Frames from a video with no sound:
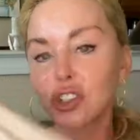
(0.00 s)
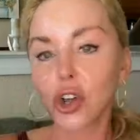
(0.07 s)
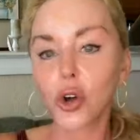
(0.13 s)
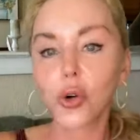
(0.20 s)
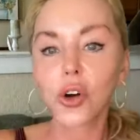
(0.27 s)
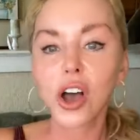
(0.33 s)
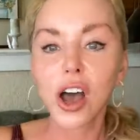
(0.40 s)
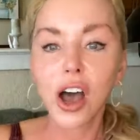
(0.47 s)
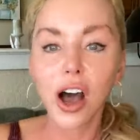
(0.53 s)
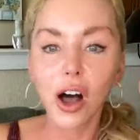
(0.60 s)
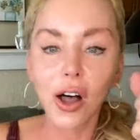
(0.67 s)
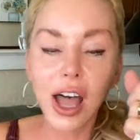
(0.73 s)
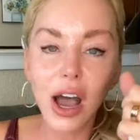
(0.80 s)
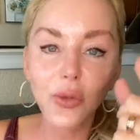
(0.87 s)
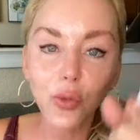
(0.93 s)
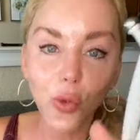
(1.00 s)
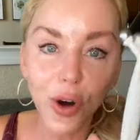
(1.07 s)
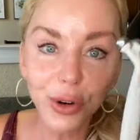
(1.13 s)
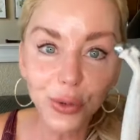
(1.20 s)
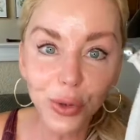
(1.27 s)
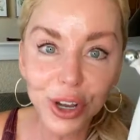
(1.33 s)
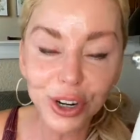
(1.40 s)
So I'll have
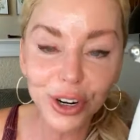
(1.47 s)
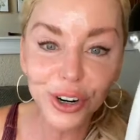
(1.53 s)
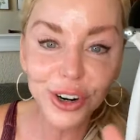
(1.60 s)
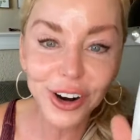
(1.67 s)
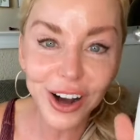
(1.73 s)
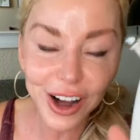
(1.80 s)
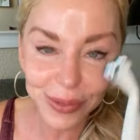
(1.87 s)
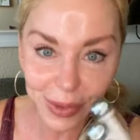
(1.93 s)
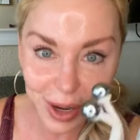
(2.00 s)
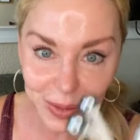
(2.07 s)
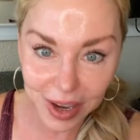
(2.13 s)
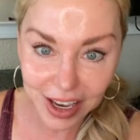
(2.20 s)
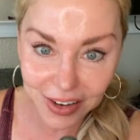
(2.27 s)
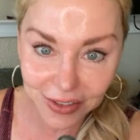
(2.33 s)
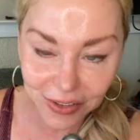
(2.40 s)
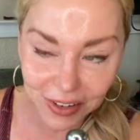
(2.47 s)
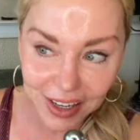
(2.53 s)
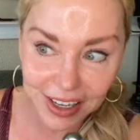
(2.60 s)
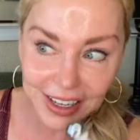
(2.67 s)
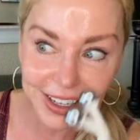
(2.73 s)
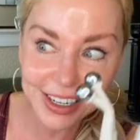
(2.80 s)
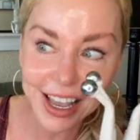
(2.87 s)
one winner on my main
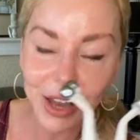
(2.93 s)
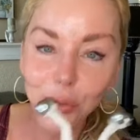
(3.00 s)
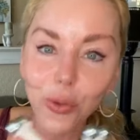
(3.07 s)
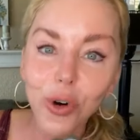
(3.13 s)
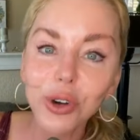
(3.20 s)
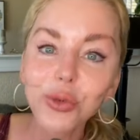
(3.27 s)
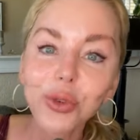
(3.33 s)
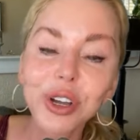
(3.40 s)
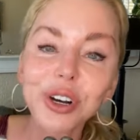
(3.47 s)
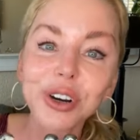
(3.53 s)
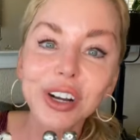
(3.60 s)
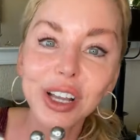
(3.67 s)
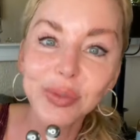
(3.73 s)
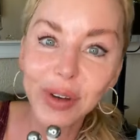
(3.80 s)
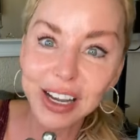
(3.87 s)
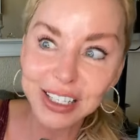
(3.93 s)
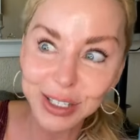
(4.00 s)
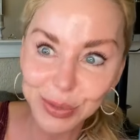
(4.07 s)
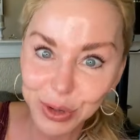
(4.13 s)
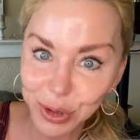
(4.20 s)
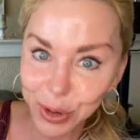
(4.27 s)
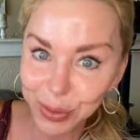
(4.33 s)
feed and one winner in my
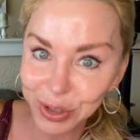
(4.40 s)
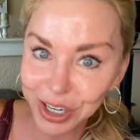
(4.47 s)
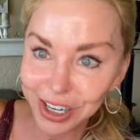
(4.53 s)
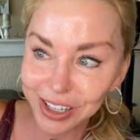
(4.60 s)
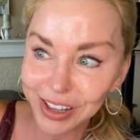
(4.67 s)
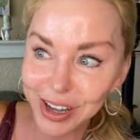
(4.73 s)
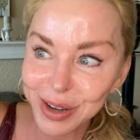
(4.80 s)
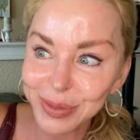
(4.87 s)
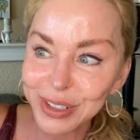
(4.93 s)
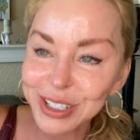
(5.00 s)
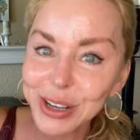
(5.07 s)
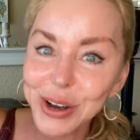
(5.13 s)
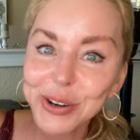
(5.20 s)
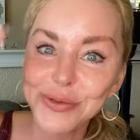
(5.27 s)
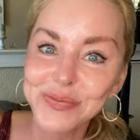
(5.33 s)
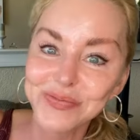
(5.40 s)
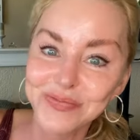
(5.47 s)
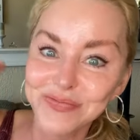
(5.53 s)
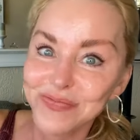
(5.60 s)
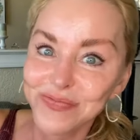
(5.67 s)
subscription club. So